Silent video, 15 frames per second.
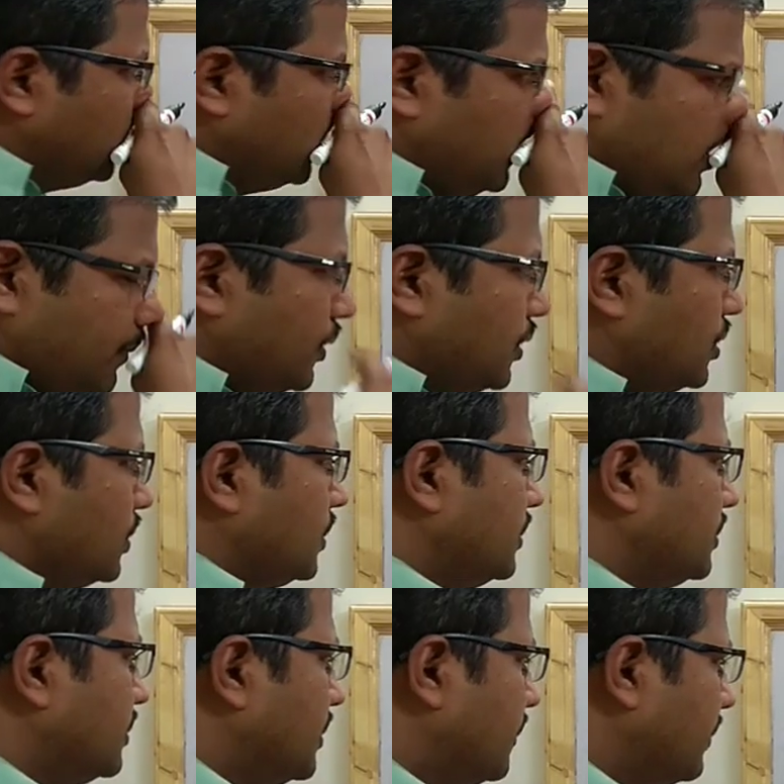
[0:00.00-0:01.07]
this
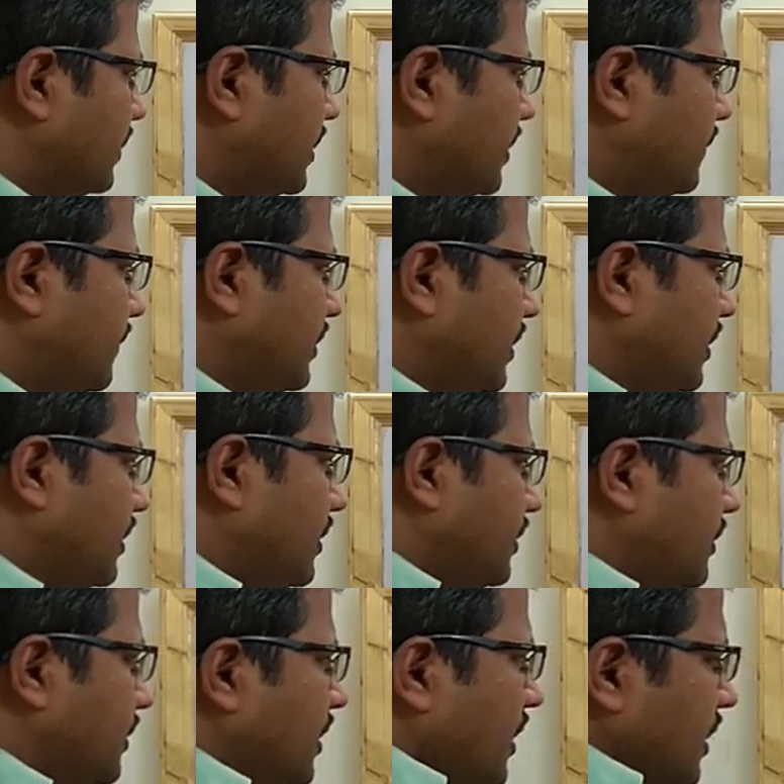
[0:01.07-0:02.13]
particular thing we can see
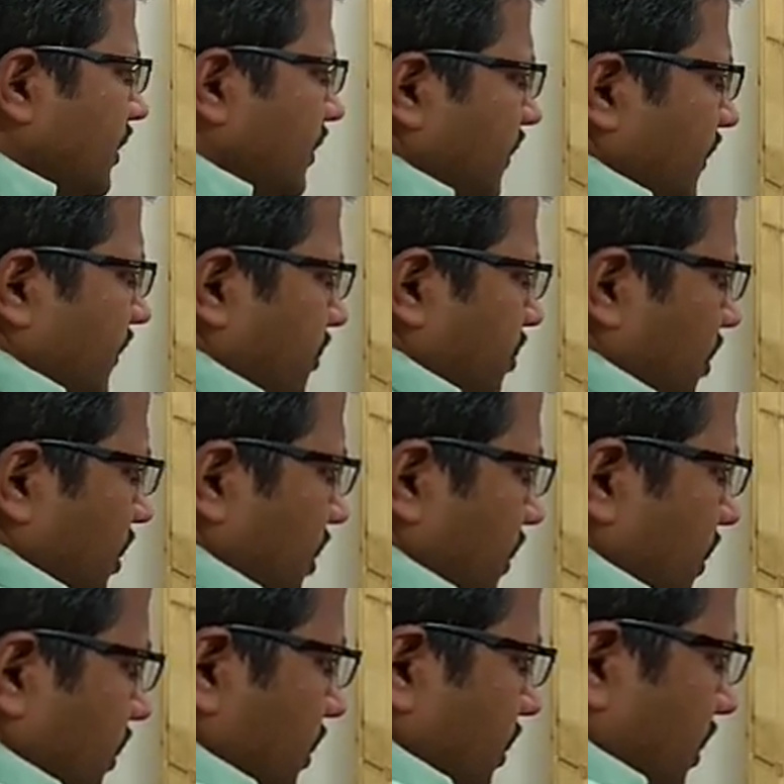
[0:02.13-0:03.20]
here, this
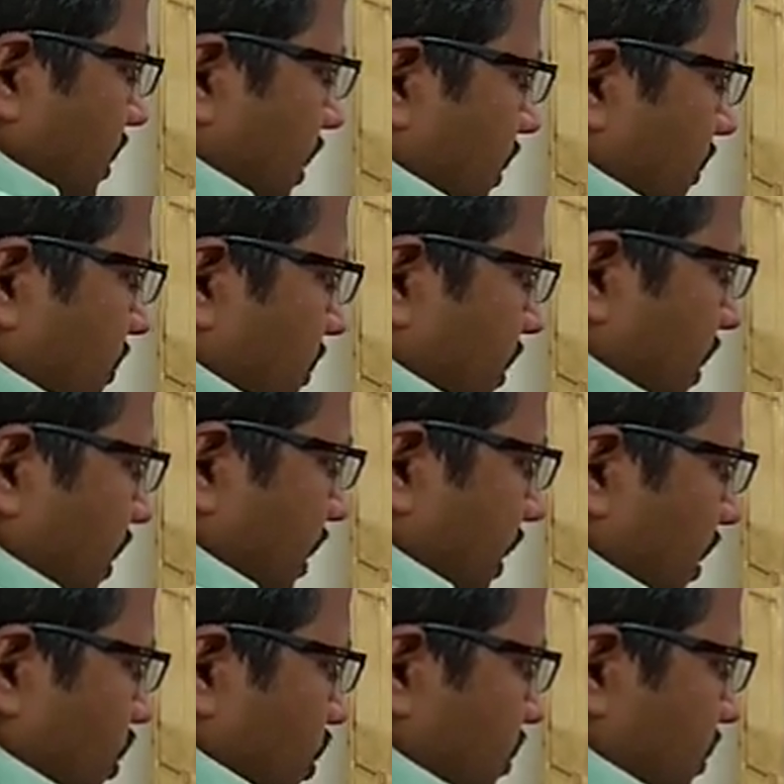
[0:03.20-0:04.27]
particular carbon
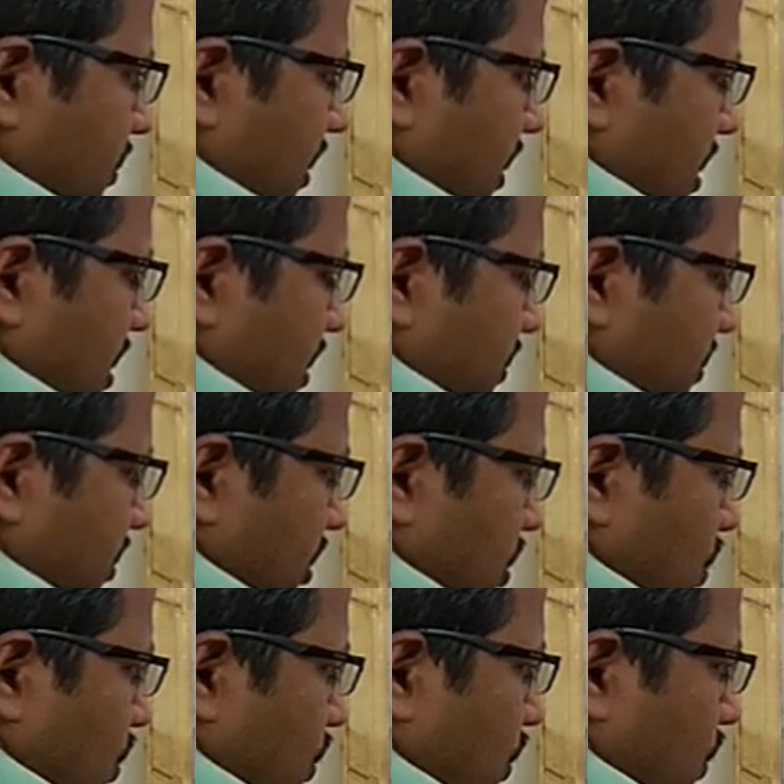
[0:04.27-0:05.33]
dioxide
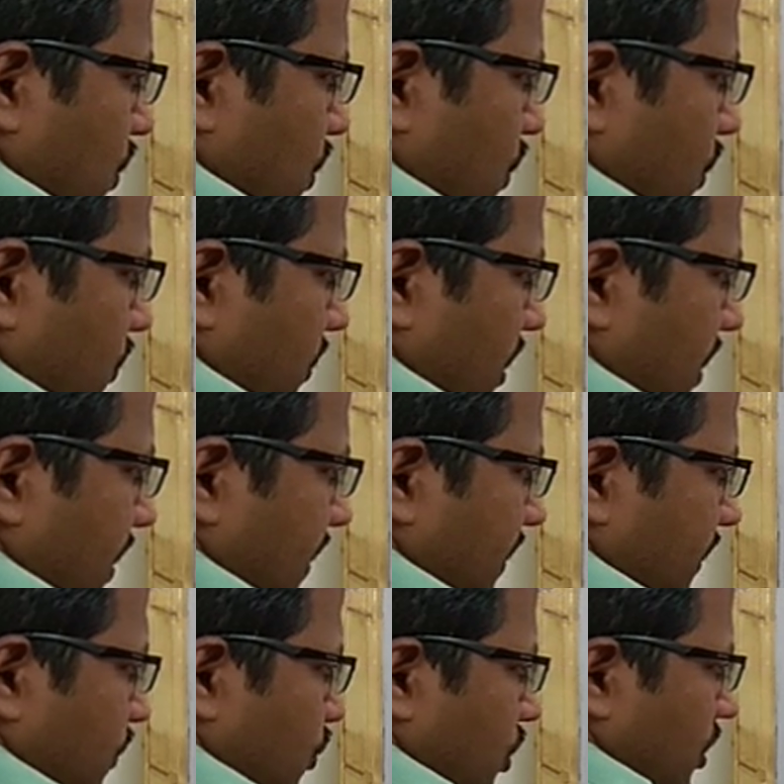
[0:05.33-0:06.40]
COO
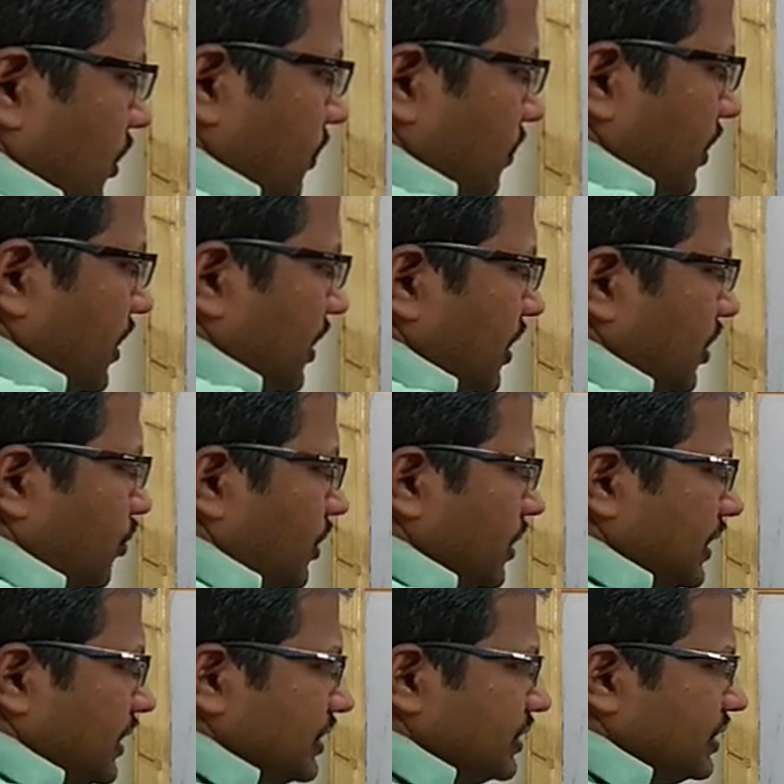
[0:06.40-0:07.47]
minus will be
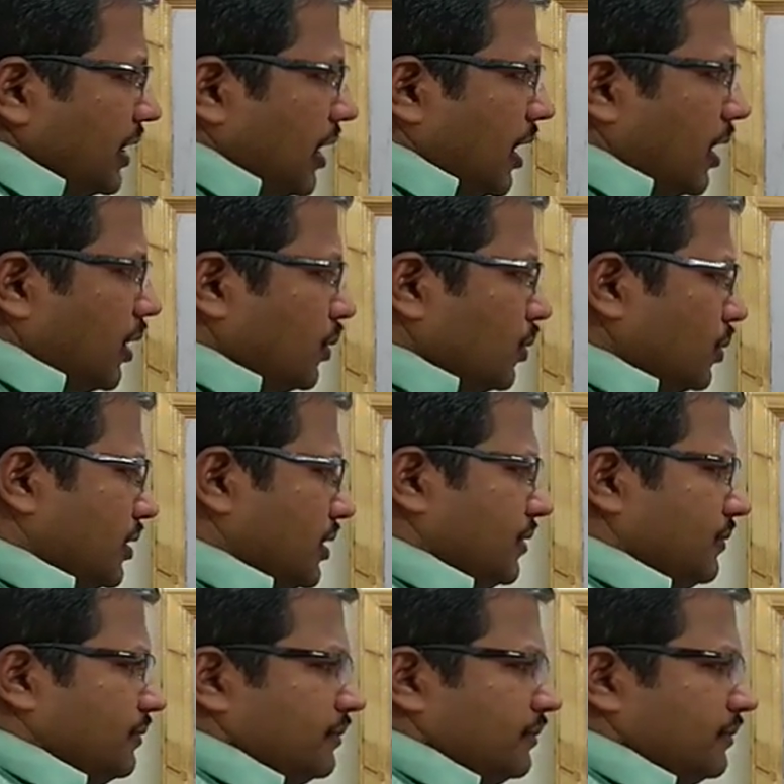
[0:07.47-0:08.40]
released out.